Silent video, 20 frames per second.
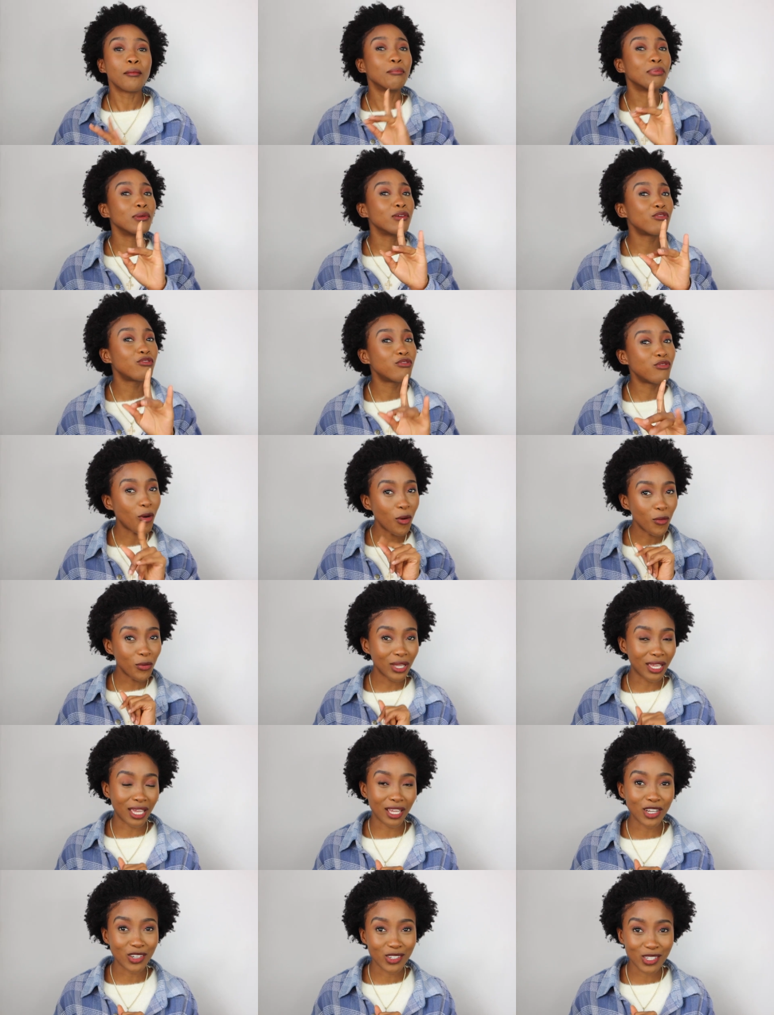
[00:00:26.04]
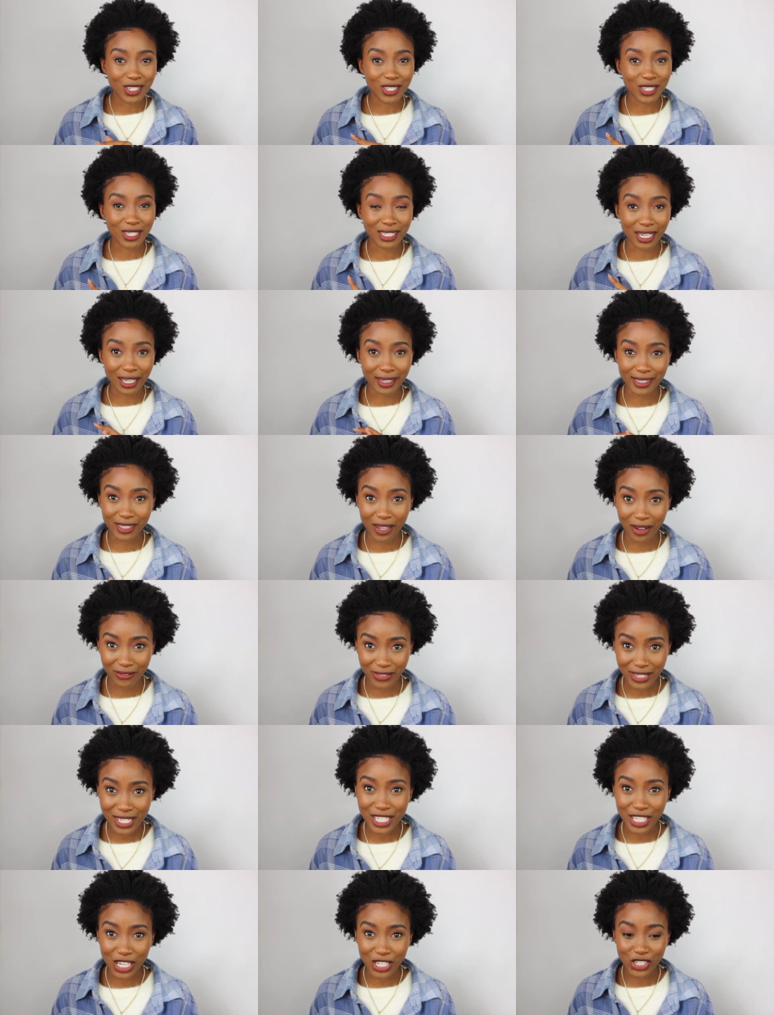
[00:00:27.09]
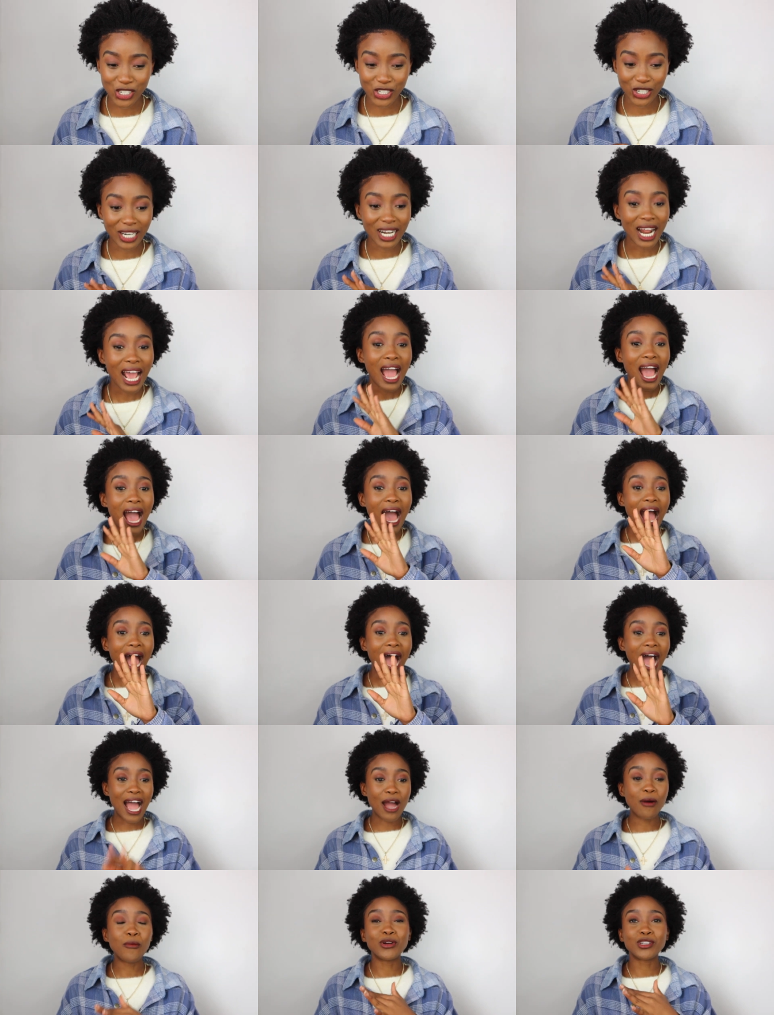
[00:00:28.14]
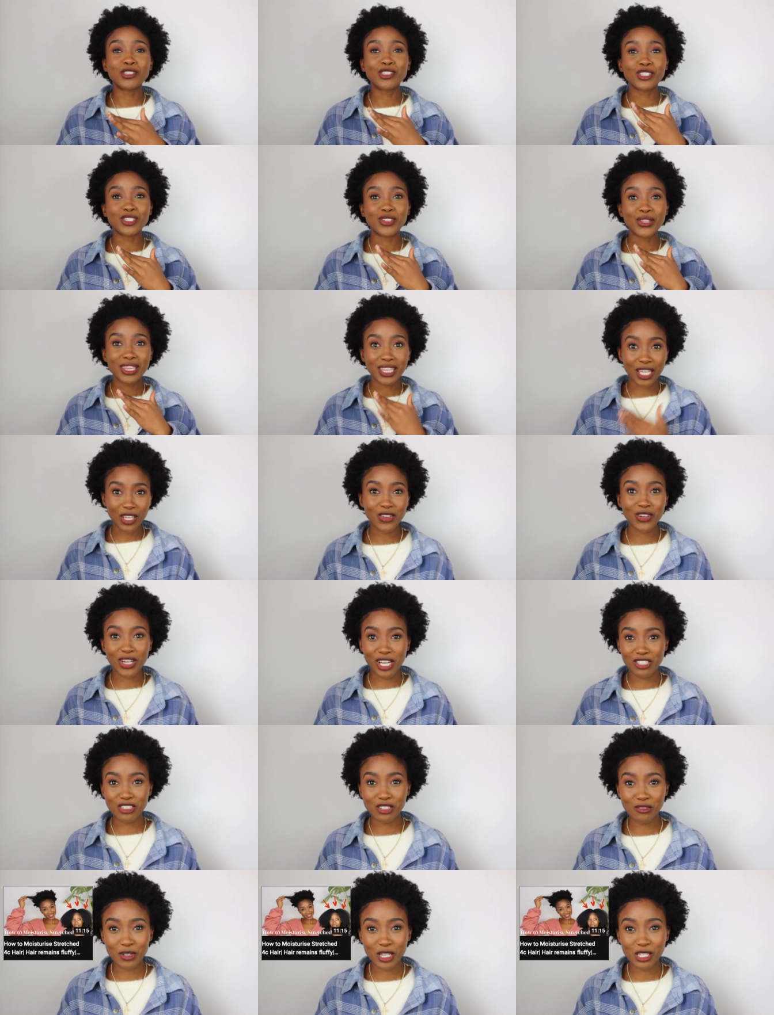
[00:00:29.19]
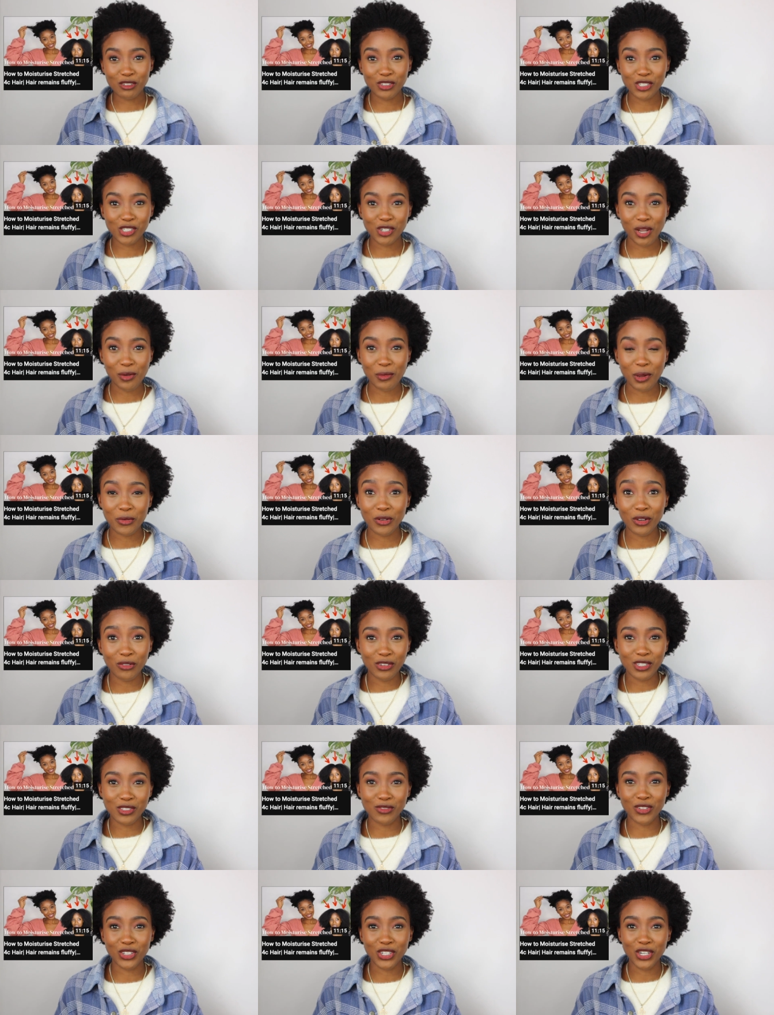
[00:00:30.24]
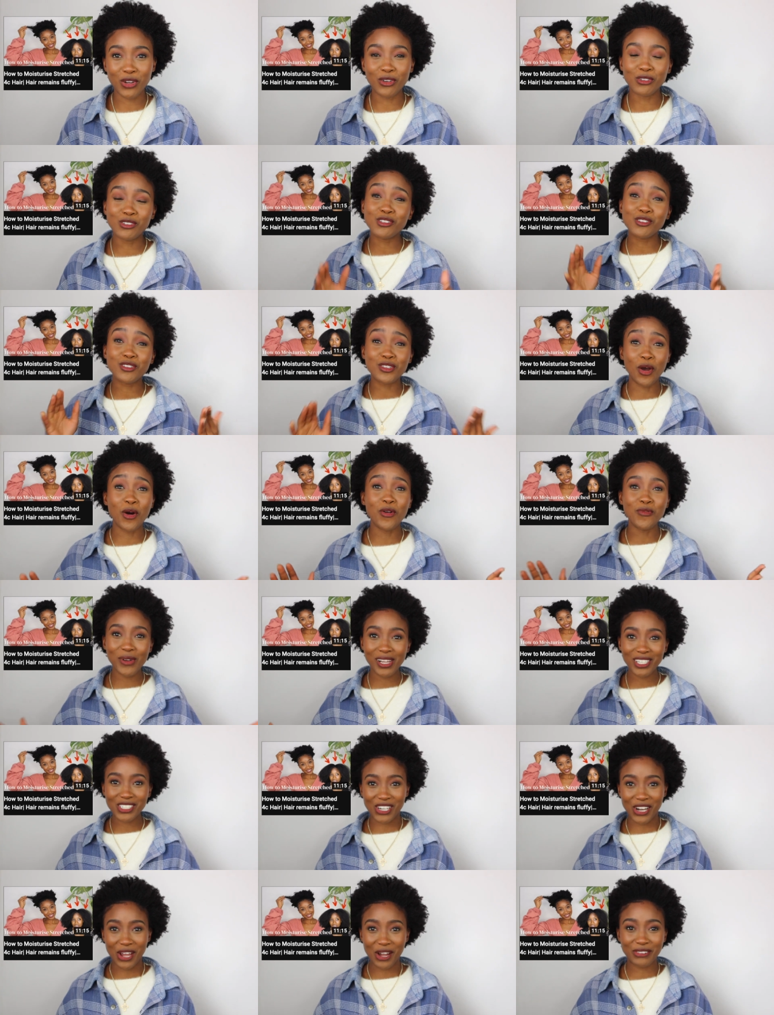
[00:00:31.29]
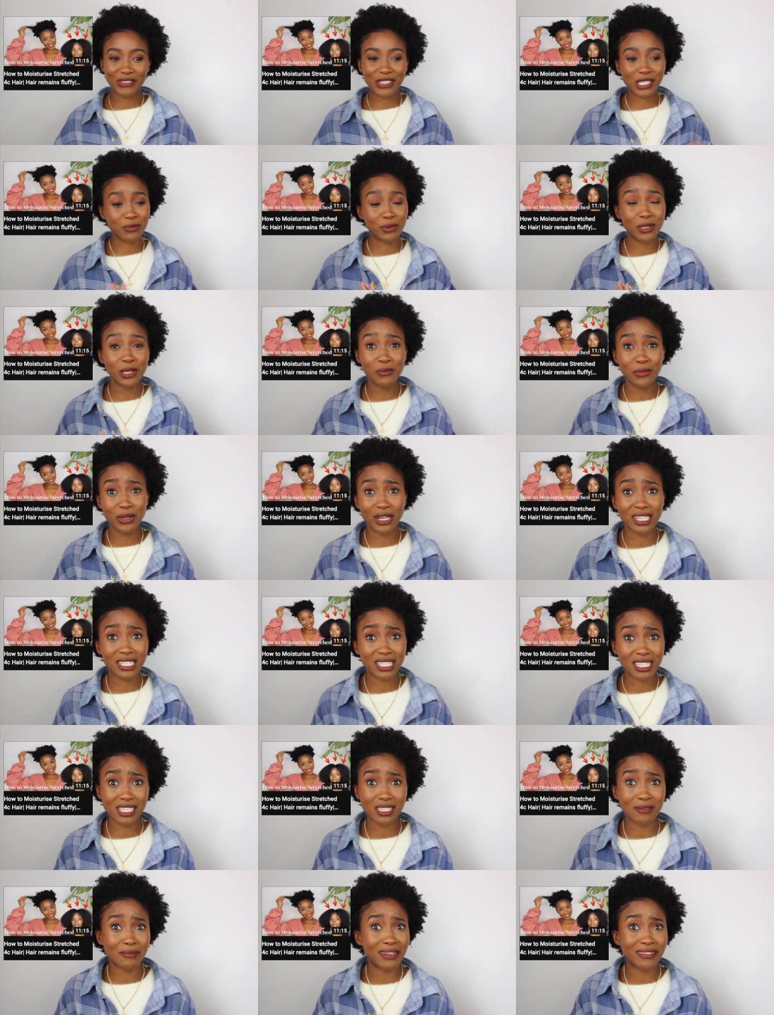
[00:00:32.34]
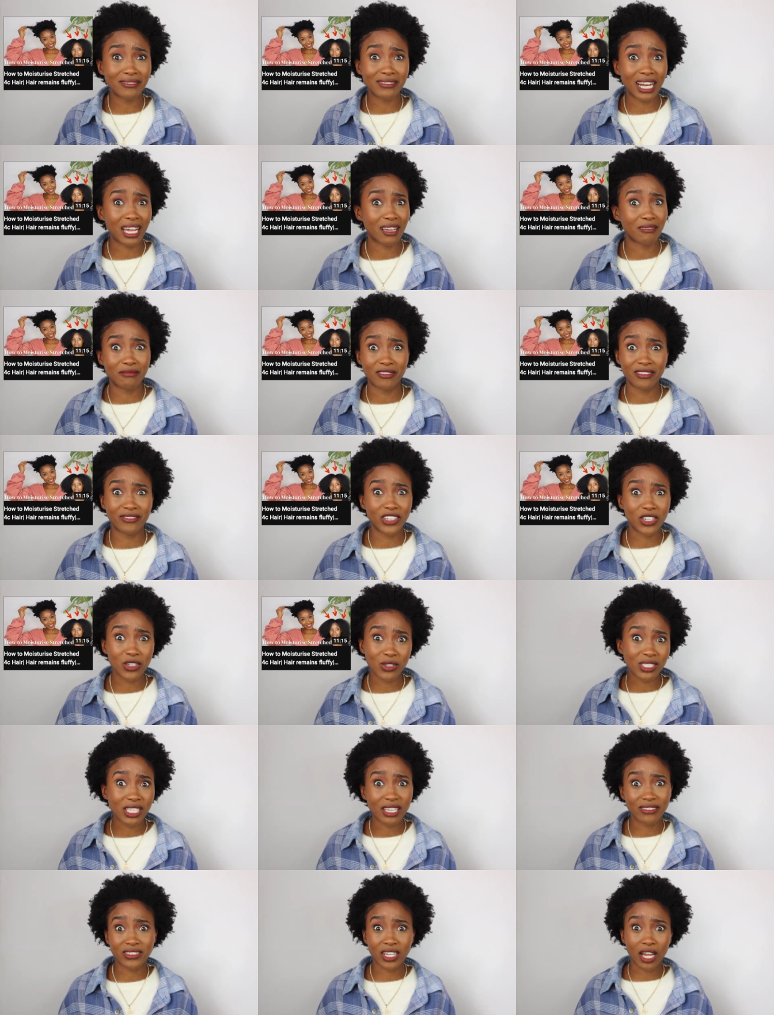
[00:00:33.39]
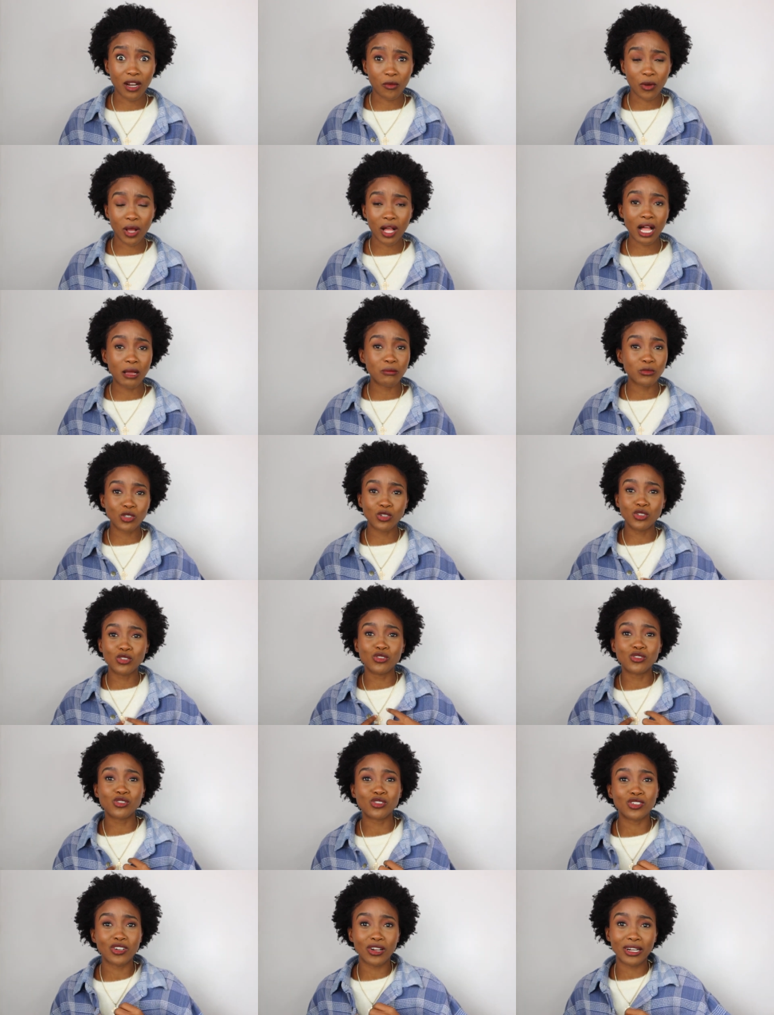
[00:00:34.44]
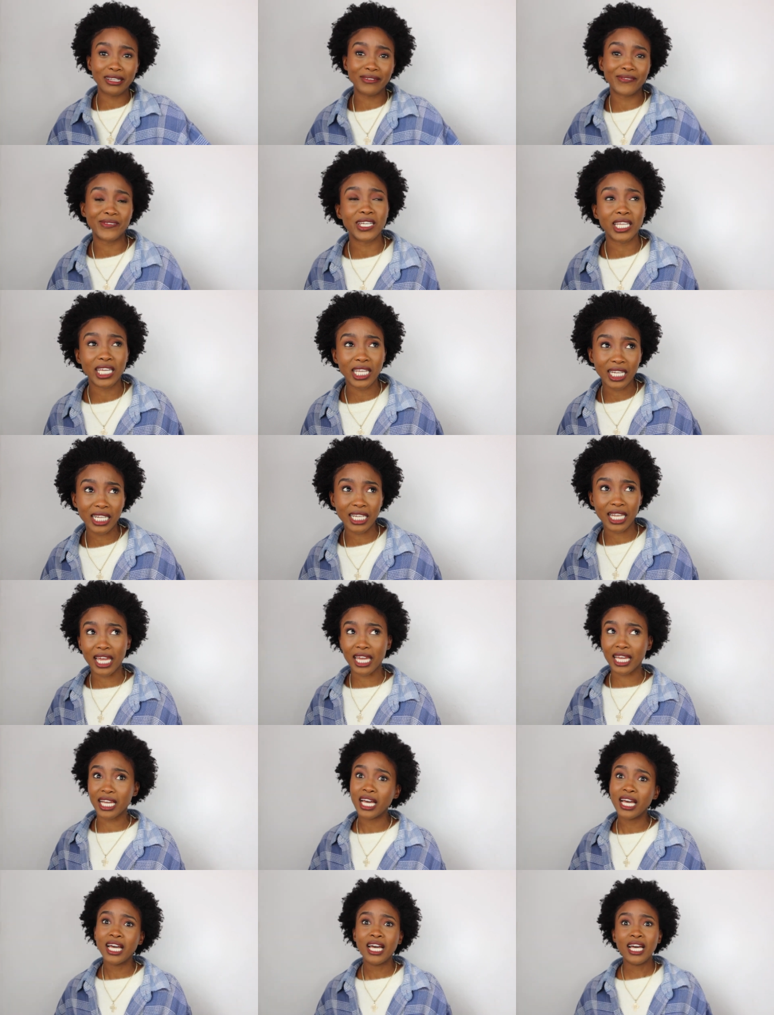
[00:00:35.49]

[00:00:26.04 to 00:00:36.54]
Before we get into today's conversation, I want to thank you guys so much for sharing my previous video. So much love. It's been a minute since my like my videos have done well. I'm so used to not even hitting like